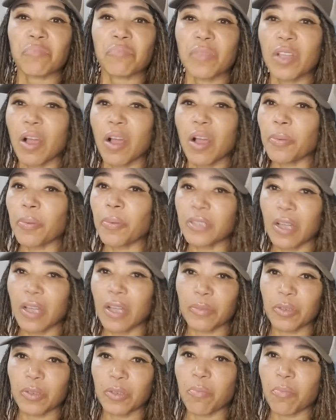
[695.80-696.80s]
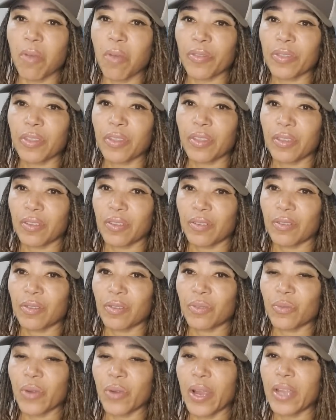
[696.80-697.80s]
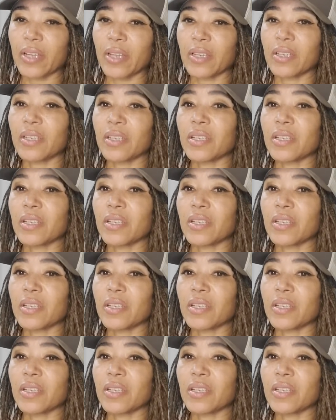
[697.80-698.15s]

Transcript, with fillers: a couple times a month, right?